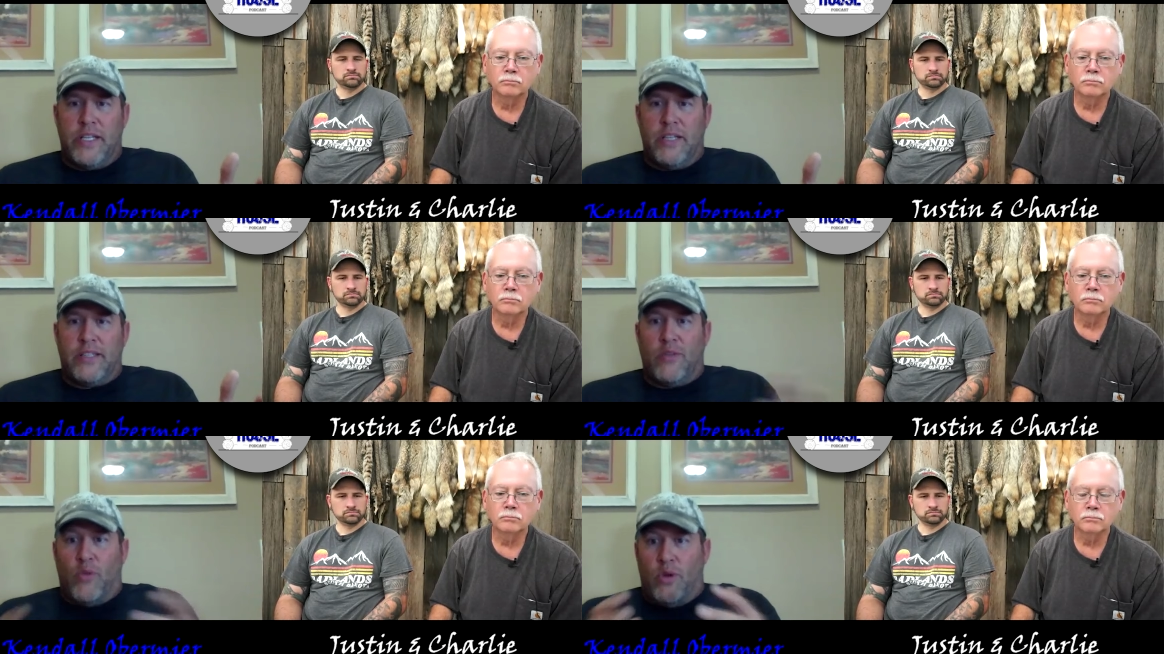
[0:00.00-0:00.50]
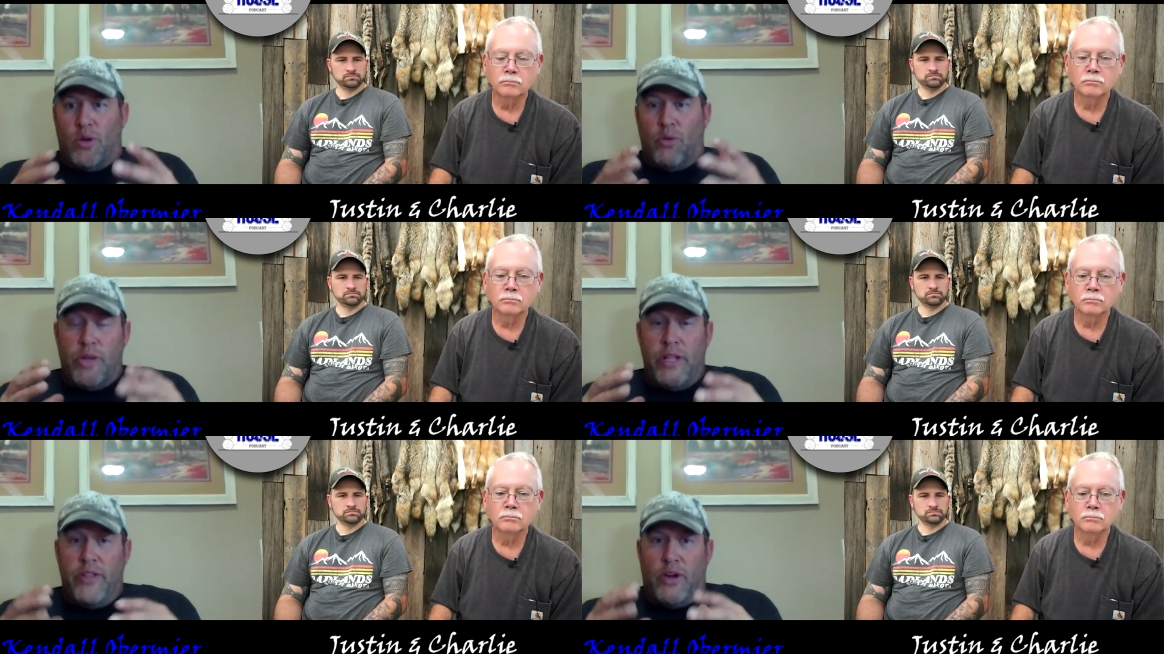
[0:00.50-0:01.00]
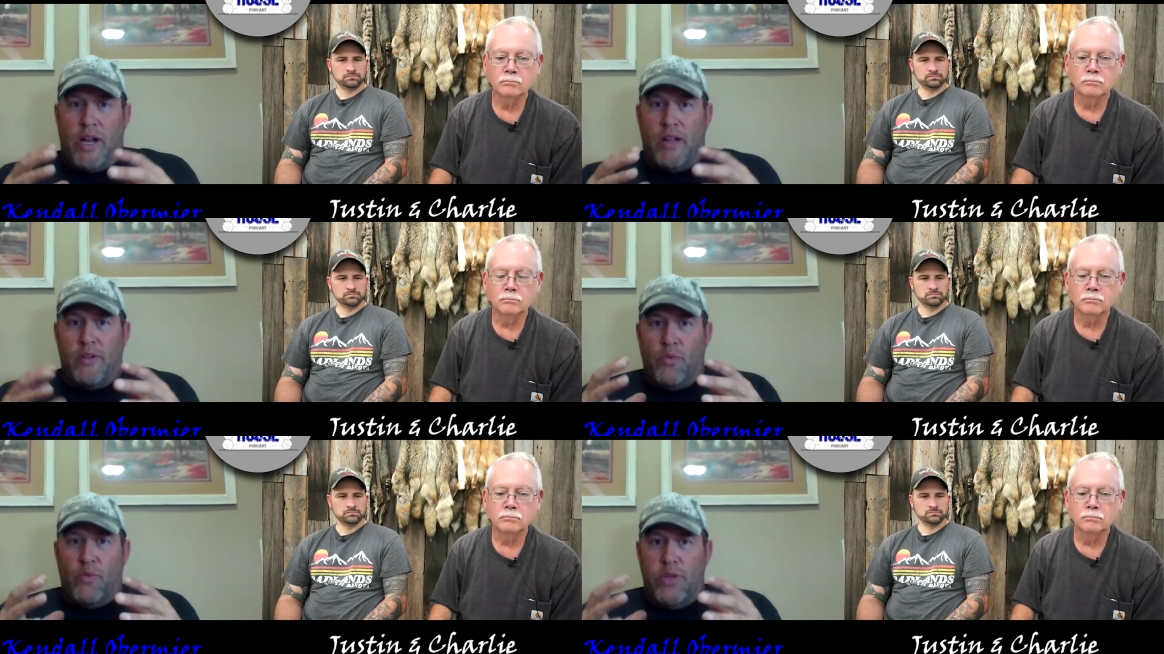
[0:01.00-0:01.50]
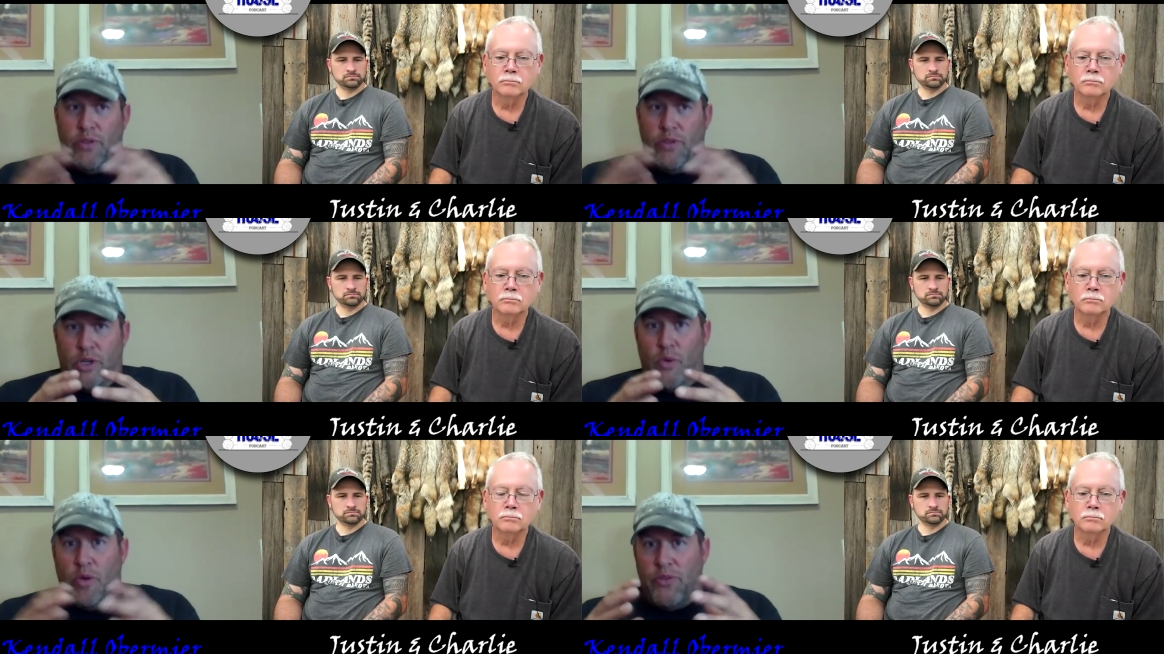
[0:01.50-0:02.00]
Speaker 1: it to where we either ha- we either
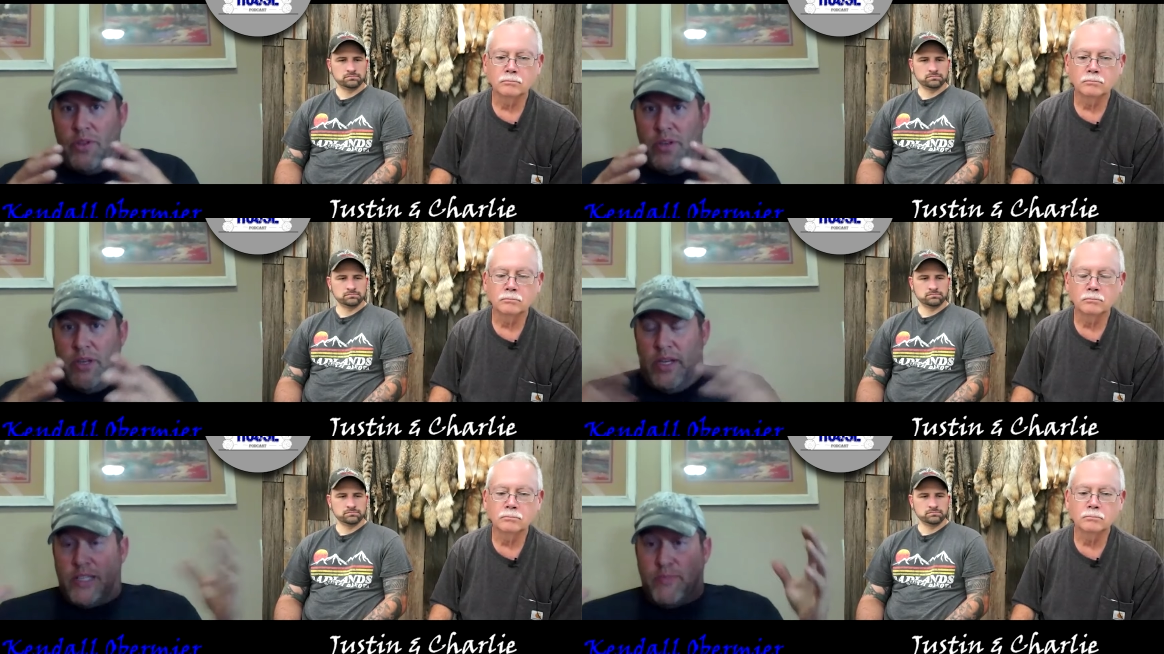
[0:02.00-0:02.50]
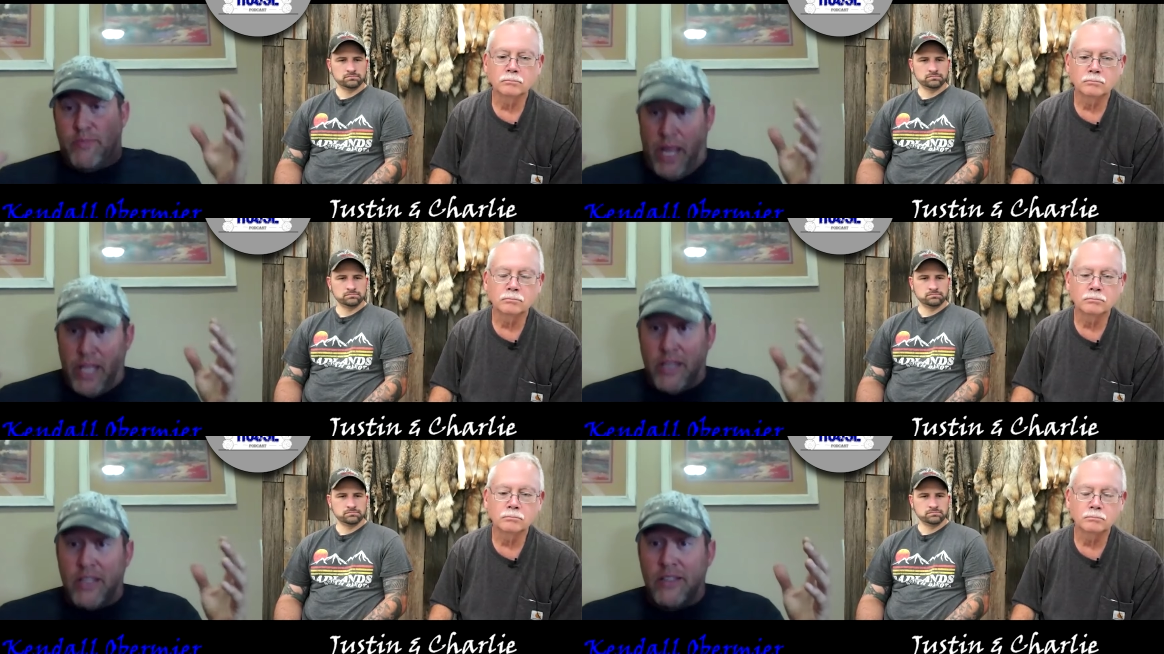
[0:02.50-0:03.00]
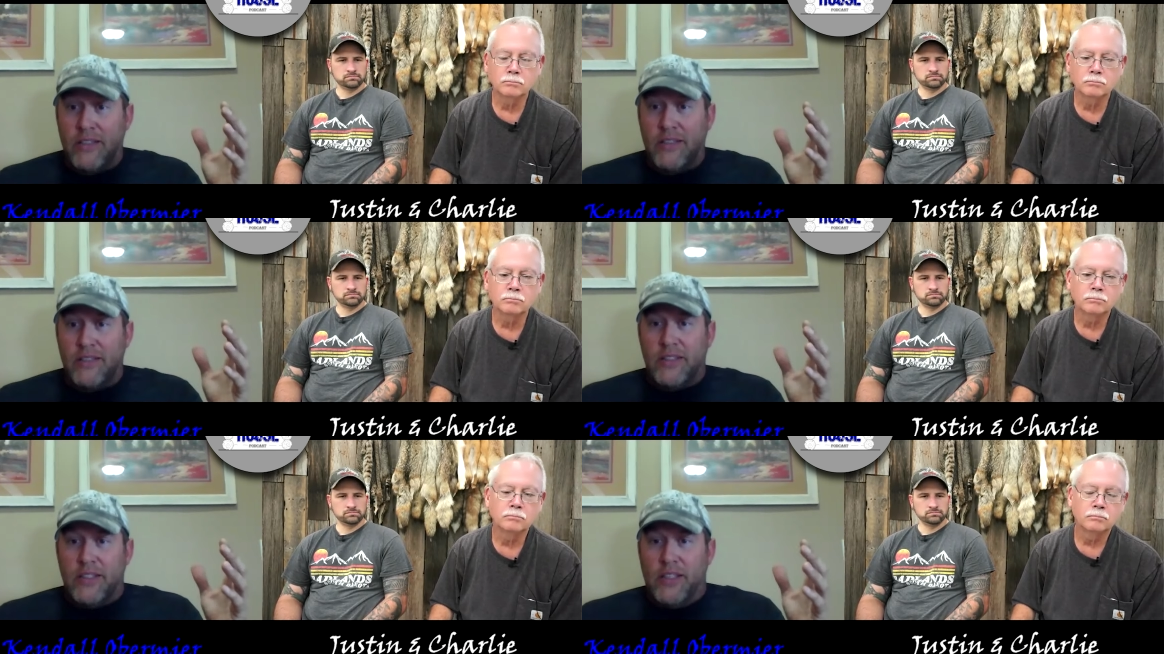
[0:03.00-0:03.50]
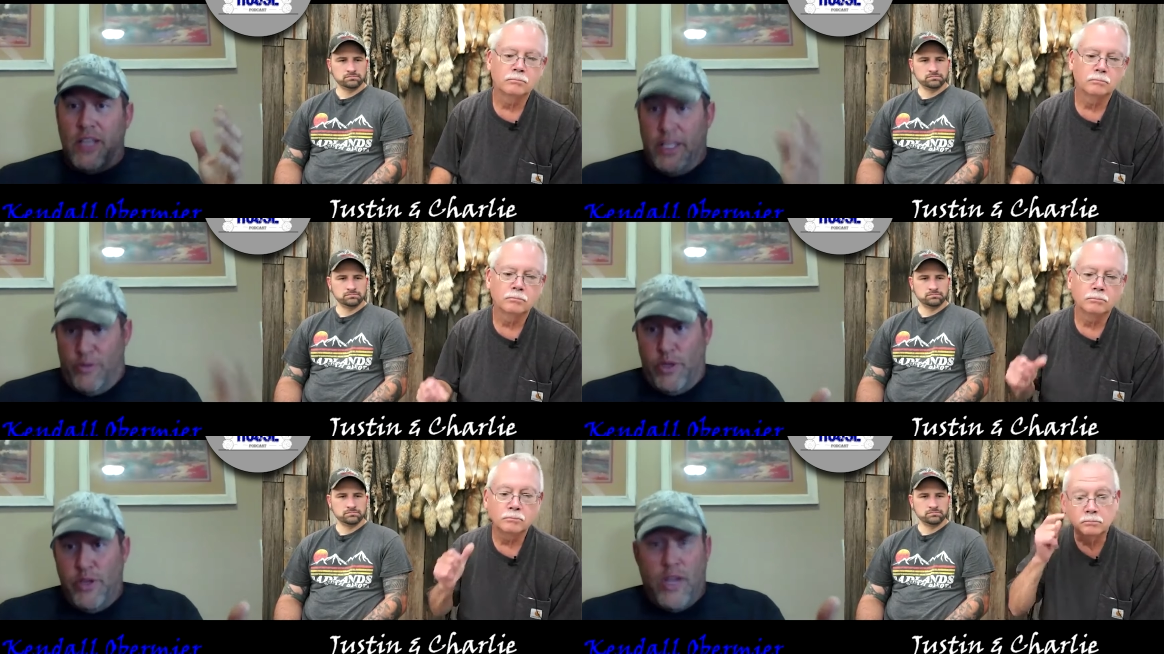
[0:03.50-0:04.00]
go with it and expand,
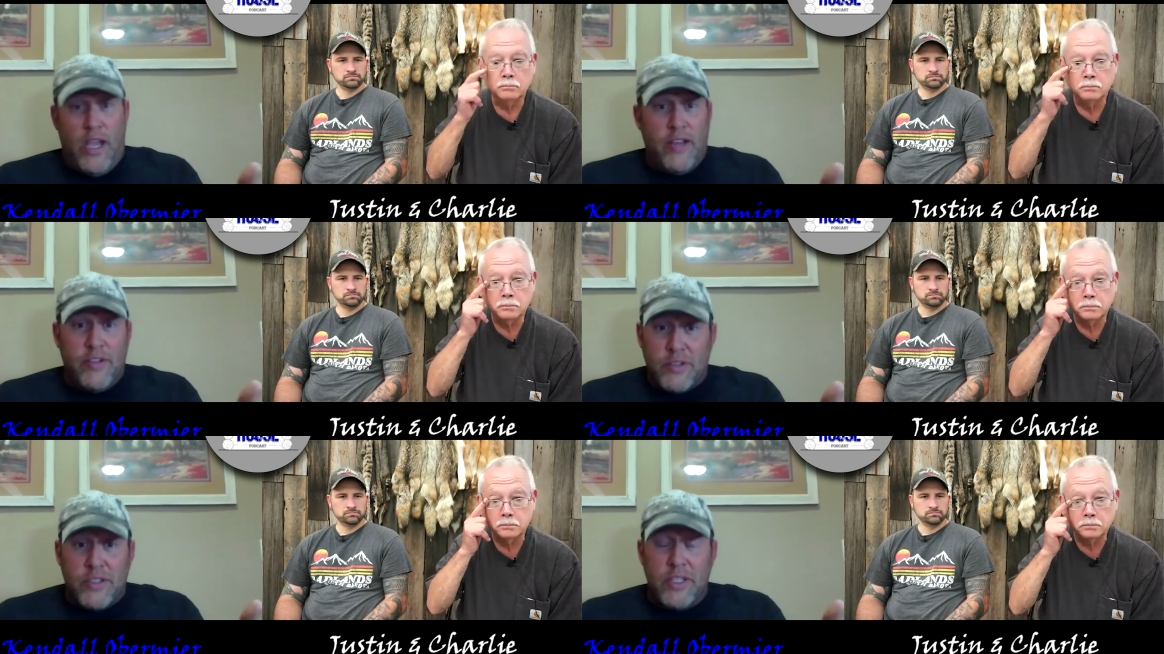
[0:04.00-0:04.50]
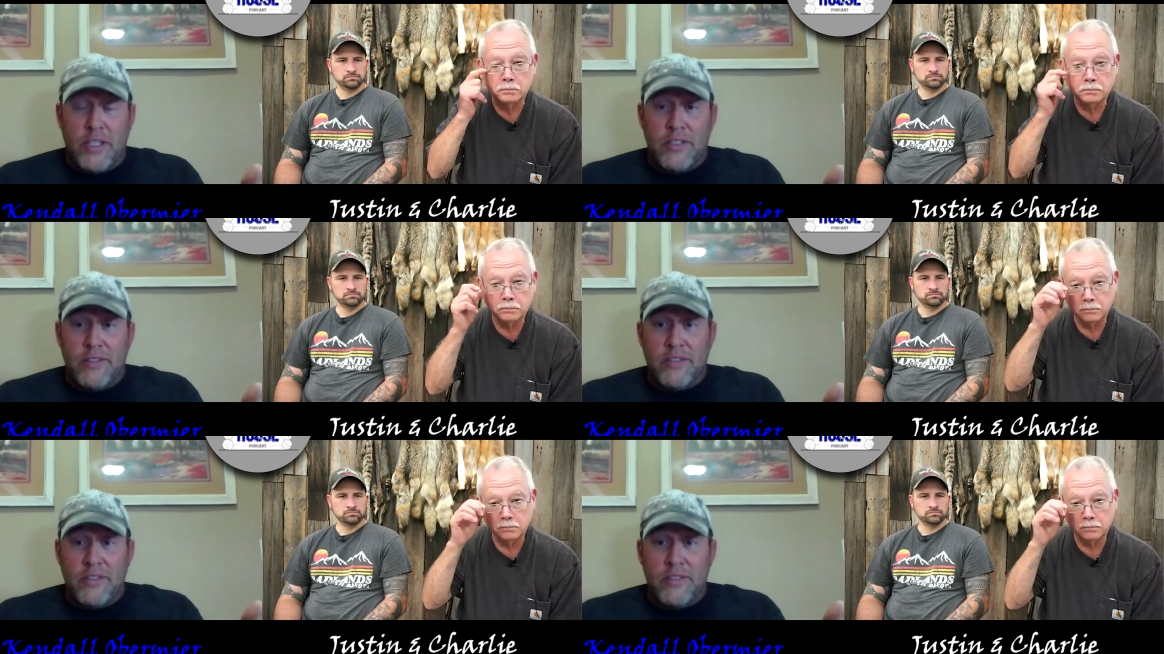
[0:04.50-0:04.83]
like what you guys just did,